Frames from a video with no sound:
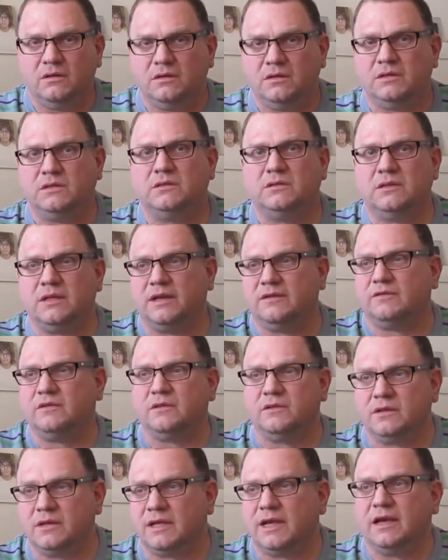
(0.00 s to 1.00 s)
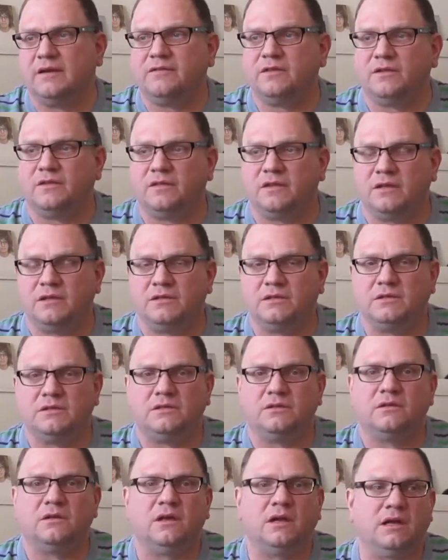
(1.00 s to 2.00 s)
You still have to look after things. You
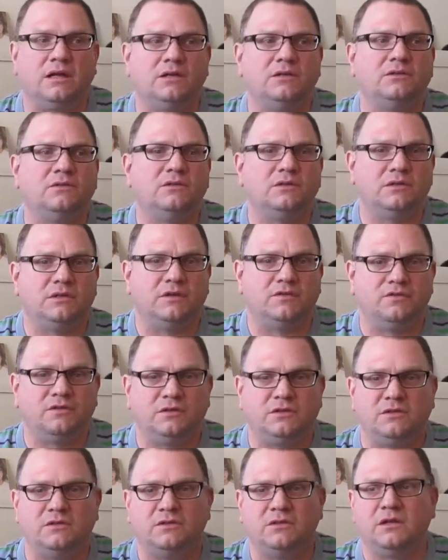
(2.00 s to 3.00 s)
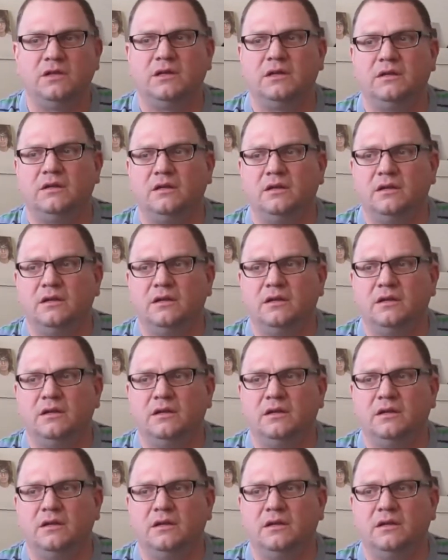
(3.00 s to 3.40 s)
still got to do stuff. You still got to,